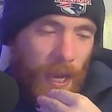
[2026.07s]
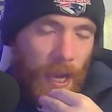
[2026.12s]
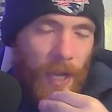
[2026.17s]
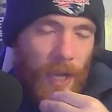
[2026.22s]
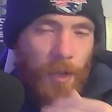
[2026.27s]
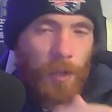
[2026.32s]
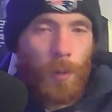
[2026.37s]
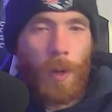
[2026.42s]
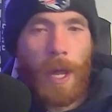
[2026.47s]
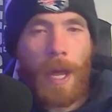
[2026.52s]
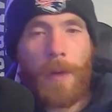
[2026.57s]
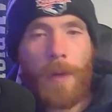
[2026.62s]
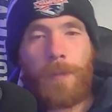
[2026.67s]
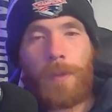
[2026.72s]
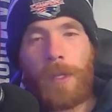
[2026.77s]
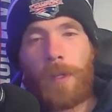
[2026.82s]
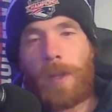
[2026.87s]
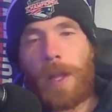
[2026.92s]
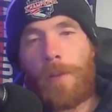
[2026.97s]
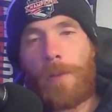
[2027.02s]
and you
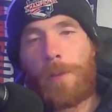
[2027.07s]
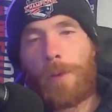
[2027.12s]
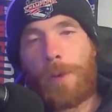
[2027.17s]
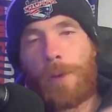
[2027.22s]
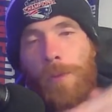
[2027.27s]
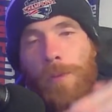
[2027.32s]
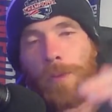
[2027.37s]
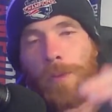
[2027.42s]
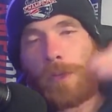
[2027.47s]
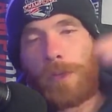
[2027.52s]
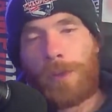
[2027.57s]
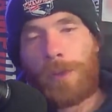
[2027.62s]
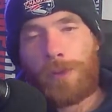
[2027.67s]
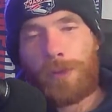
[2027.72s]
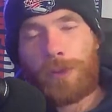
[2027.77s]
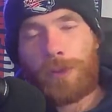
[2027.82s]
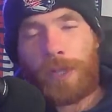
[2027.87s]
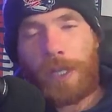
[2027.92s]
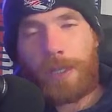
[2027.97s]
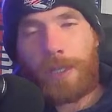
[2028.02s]
have the level of
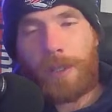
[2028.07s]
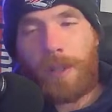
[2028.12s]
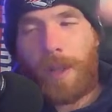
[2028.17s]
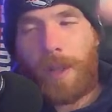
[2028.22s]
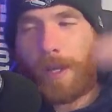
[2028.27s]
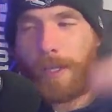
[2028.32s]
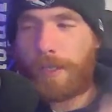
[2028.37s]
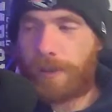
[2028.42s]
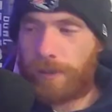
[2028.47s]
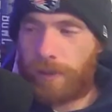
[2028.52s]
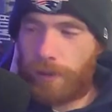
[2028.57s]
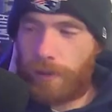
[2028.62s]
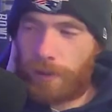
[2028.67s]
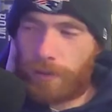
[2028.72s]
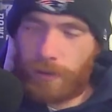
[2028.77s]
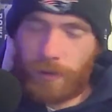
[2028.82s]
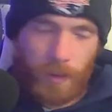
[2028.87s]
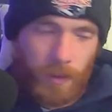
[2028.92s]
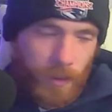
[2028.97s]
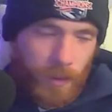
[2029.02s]
use that the Lions
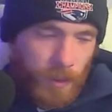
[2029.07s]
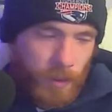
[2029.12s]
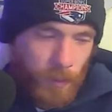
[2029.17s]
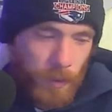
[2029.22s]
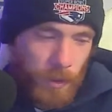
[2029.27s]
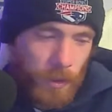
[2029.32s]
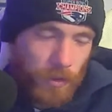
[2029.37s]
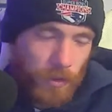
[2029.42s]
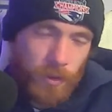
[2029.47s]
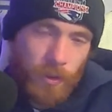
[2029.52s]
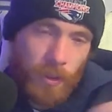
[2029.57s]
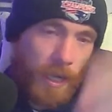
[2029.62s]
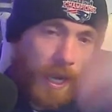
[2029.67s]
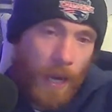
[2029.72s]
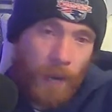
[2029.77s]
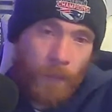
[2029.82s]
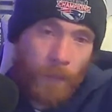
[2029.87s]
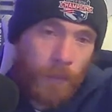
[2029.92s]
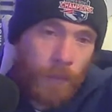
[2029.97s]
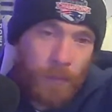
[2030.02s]
used, because we just did
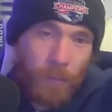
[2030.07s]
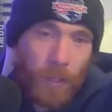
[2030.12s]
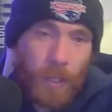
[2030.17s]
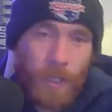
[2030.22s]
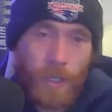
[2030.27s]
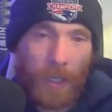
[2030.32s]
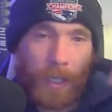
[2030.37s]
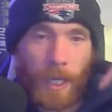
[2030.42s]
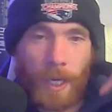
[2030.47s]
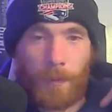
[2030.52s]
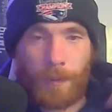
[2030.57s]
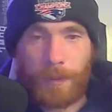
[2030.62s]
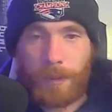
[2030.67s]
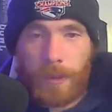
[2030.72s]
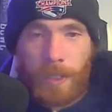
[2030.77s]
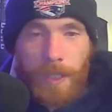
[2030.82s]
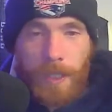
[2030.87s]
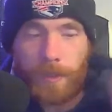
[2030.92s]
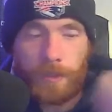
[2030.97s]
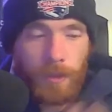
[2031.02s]
every play to
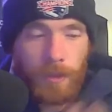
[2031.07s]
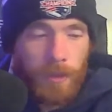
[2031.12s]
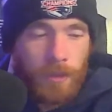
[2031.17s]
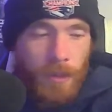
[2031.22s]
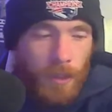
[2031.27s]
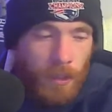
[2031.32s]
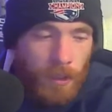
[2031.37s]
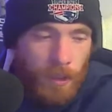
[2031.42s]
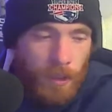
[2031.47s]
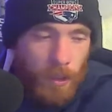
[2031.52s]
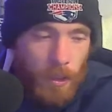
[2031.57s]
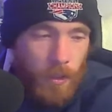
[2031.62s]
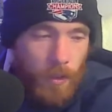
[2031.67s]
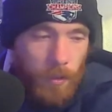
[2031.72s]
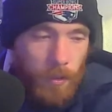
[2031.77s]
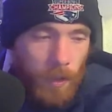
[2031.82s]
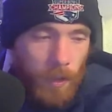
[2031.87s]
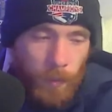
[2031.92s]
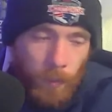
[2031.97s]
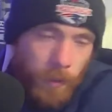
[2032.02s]
Calvin Johnson.
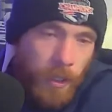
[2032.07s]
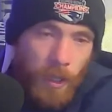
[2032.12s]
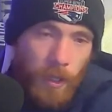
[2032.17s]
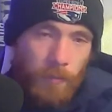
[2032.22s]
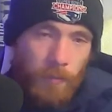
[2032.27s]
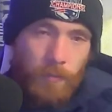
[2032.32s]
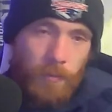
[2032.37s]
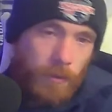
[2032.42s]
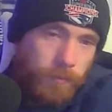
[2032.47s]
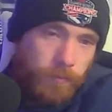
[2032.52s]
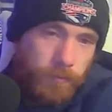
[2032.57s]
We're not,